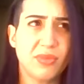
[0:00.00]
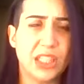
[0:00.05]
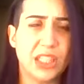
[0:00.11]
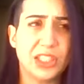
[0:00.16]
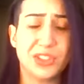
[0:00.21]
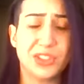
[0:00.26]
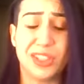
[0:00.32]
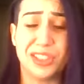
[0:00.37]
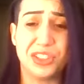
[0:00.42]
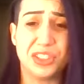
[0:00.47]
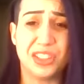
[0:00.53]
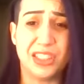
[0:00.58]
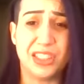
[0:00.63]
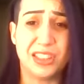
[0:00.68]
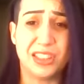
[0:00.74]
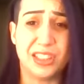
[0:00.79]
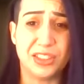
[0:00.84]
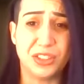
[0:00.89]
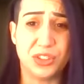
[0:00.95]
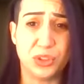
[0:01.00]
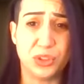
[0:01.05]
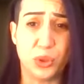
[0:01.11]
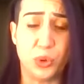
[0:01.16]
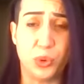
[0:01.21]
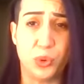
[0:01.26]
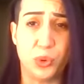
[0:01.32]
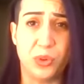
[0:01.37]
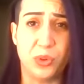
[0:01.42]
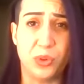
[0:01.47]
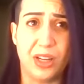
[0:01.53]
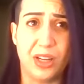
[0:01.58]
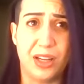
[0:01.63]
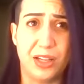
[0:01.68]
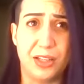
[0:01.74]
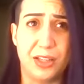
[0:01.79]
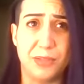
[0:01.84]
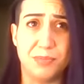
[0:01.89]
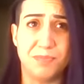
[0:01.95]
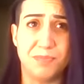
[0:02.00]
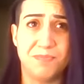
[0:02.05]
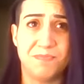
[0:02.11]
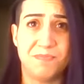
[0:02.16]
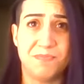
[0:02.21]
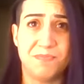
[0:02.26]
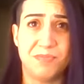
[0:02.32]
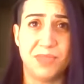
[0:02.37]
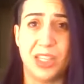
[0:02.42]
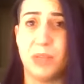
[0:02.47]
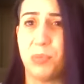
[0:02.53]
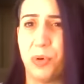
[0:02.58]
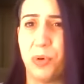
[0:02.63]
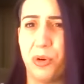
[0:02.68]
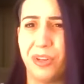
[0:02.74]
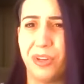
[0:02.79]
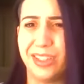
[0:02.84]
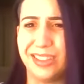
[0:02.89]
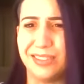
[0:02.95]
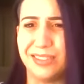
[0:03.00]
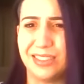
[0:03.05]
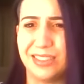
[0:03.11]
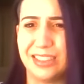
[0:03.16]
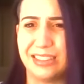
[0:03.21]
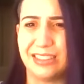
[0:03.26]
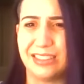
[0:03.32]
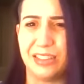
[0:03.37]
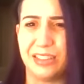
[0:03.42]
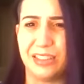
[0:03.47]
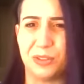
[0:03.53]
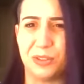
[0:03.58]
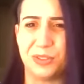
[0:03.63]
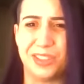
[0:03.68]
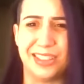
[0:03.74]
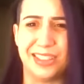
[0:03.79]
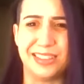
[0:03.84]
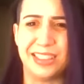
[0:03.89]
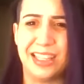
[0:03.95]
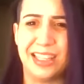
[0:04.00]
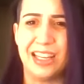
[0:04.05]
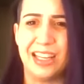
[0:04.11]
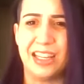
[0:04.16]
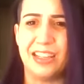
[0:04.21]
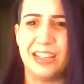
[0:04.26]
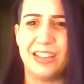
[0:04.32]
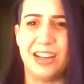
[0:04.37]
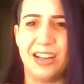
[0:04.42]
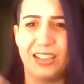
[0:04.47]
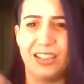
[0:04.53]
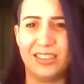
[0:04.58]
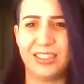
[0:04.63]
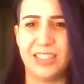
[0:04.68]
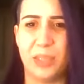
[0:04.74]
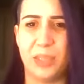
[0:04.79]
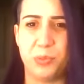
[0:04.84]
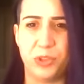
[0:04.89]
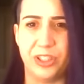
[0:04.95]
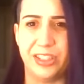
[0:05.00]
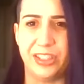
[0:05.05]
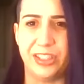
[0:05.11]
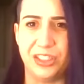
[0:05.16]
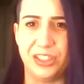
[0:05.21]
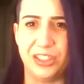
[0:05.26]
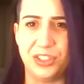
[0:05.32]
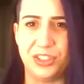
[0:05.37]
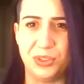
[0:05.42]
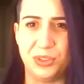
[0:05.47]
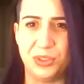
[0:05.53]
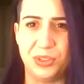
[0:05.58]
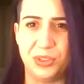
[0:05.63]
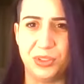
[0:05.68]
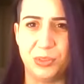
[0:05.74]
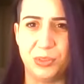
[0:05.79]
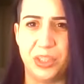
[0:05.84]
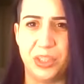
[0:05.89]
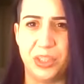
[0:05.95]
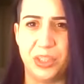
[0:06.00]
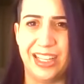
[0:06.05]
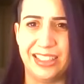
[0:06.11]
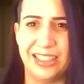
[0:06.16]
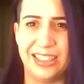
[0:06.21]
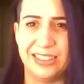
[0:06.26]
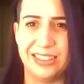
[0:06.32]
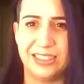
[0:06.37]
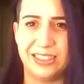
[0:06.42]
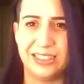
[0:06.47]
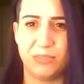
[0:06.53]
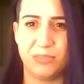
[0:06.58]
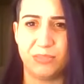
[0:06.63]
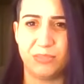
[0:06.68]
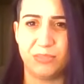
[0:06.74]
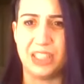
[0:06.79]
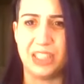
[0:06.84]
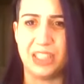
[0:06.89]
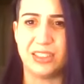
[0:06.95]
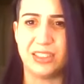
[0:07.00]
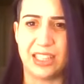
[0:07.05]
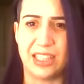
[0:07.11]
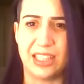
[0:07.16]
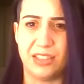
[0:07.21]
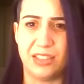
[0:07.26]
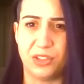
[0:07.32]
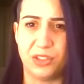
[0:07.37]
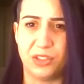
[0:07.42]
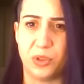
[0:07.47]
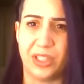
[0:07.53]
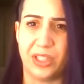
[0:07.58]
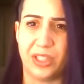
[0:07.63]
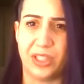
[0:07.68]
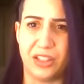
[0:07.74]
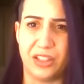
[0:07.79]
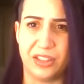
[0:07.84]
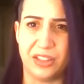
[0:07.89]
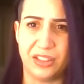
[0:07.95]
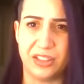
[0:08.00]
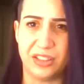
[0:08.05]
So I just think that's so important to see those as not separate issues, but as things that go together.